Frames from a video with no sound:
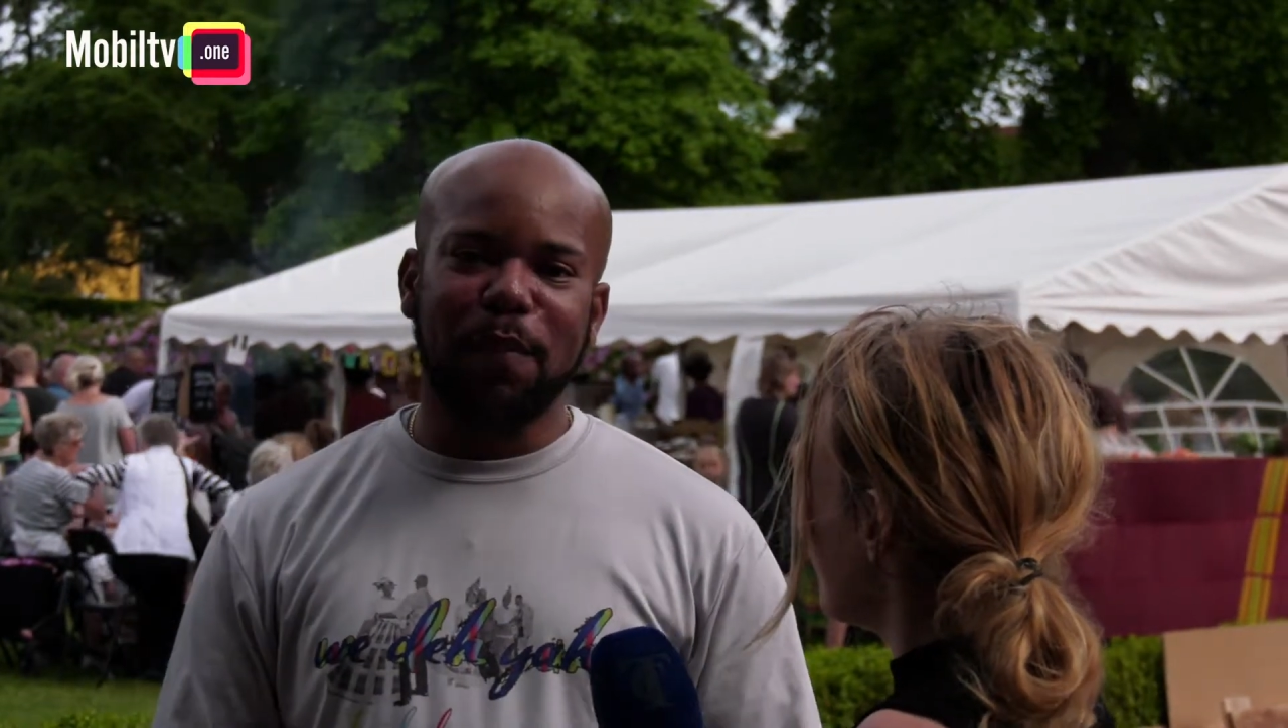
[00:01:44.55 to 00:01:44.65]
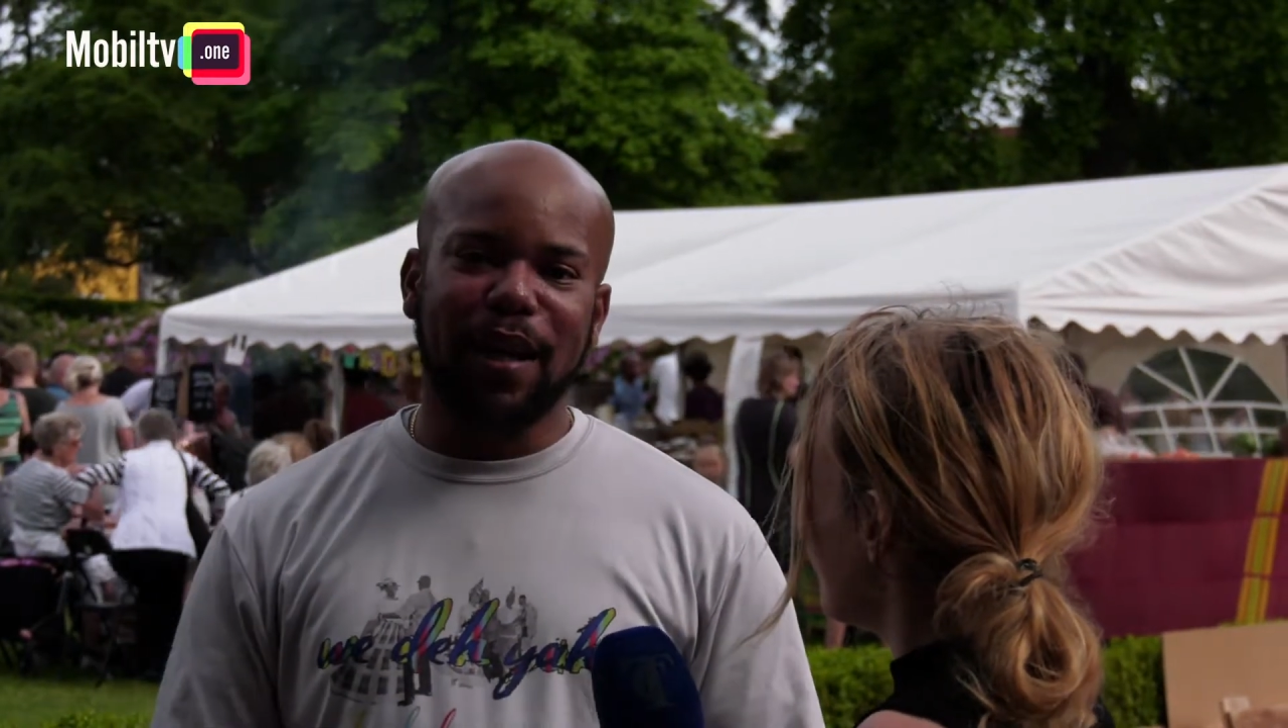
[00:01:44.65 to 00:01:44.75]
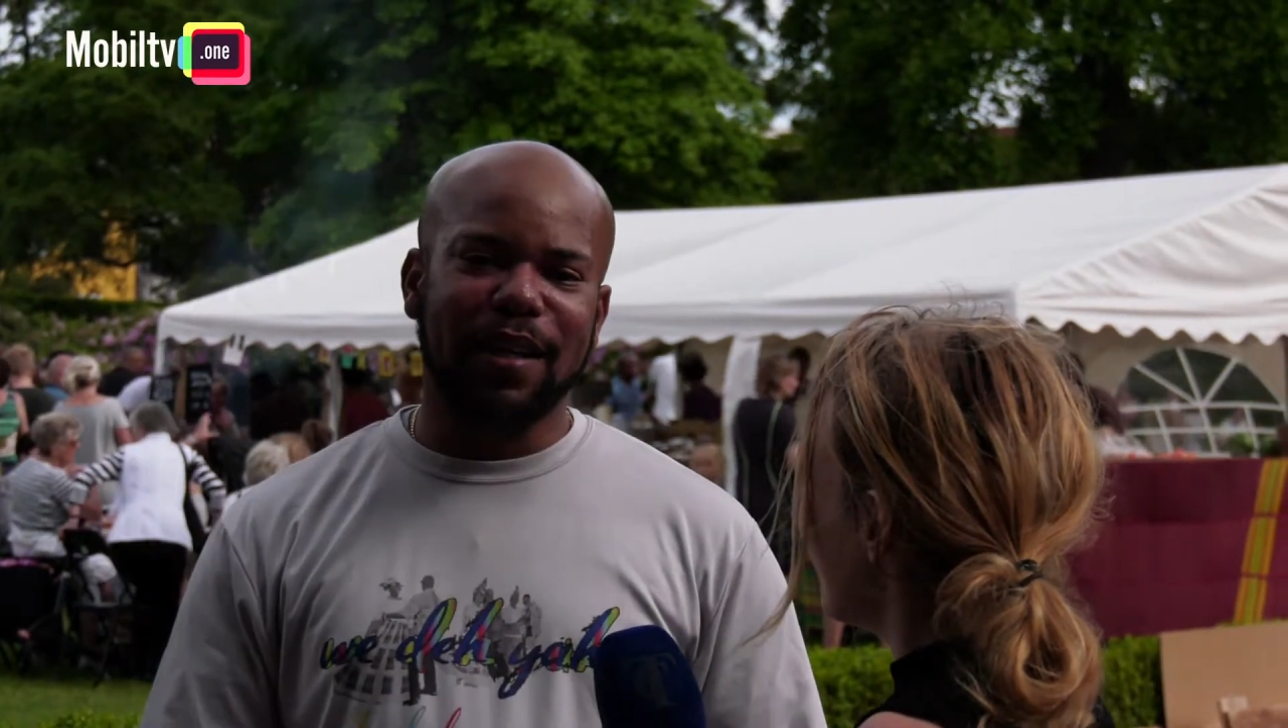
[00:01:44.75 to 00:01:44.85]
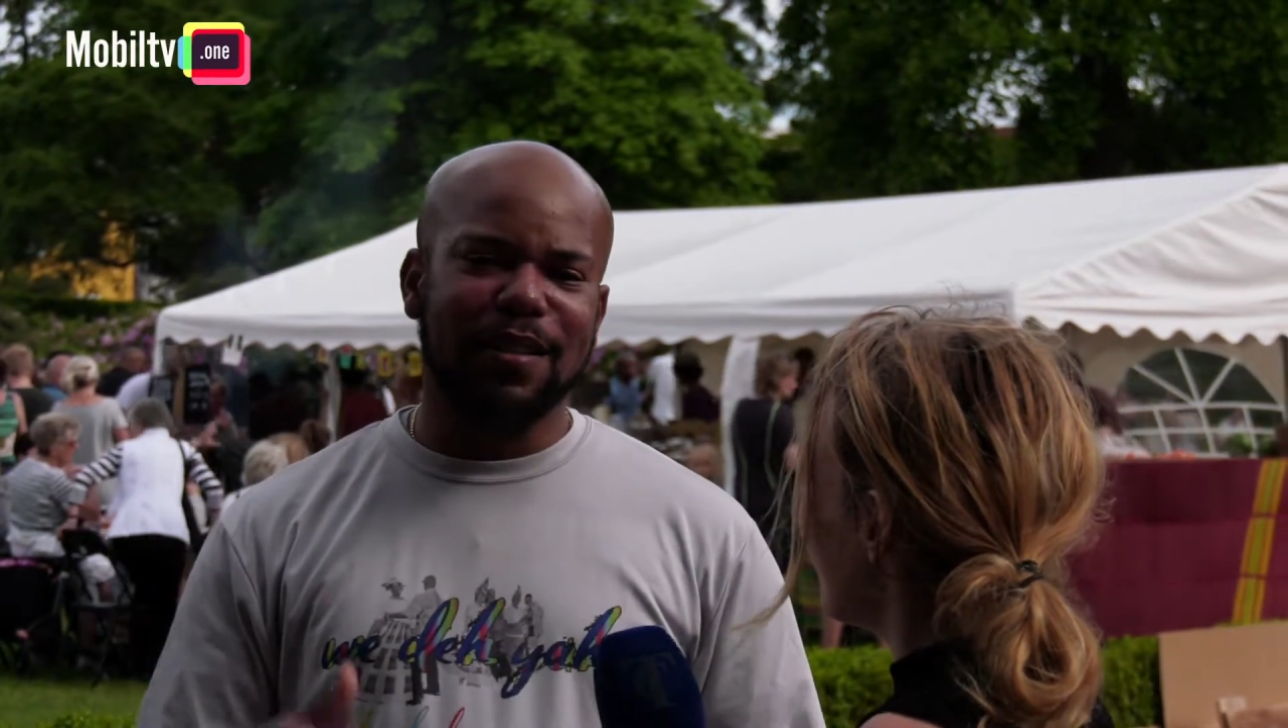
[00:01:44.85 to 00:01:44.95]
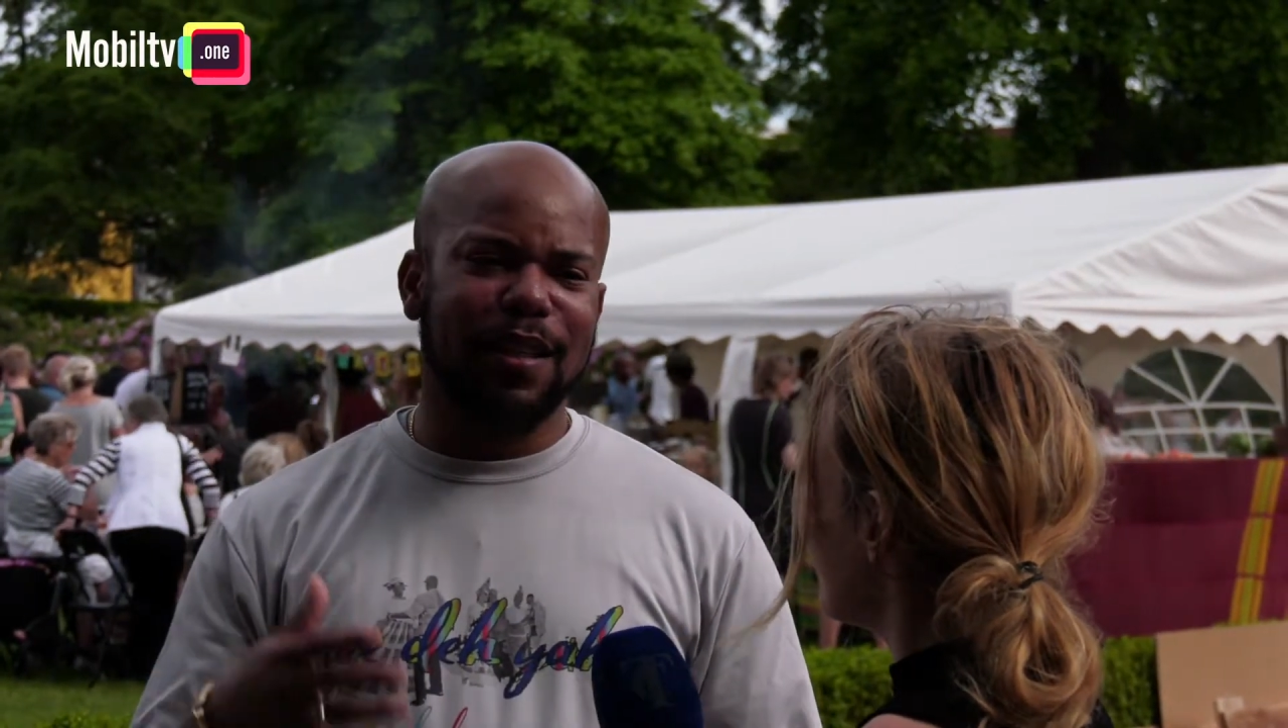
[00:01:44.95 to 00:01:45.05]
bands,